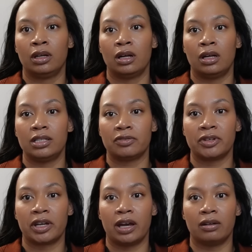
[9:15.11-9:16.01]
a
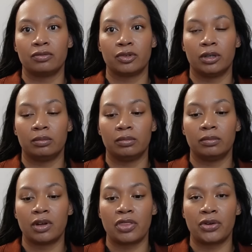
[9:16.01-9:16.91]
different count, from
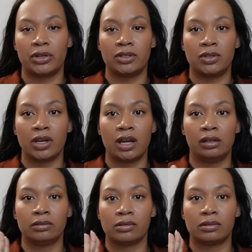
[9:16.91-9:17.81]
a 32 count.